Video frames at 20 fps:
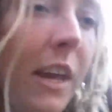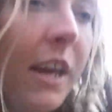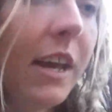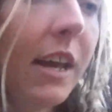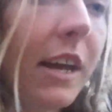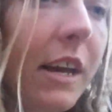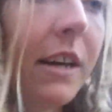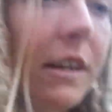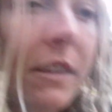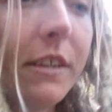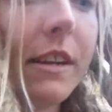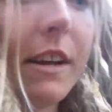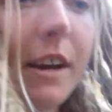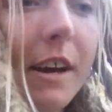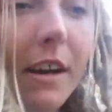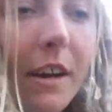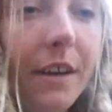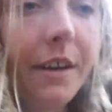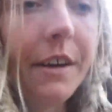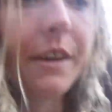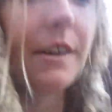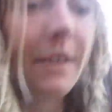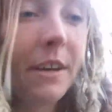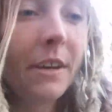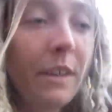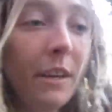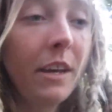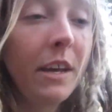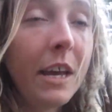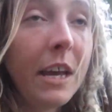and uh,
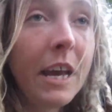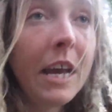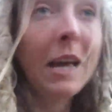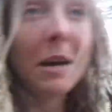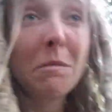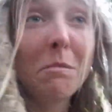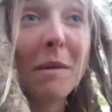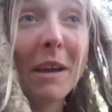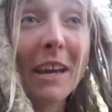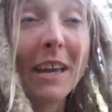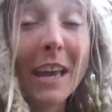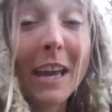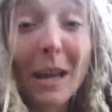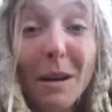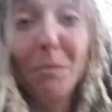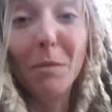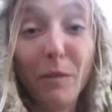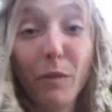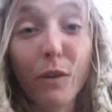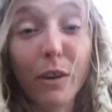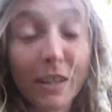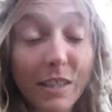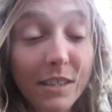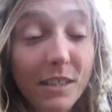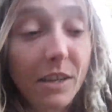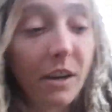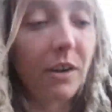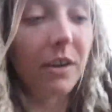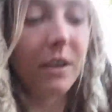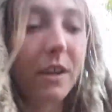make camp before it
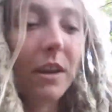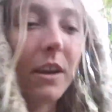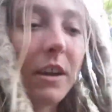gets dark.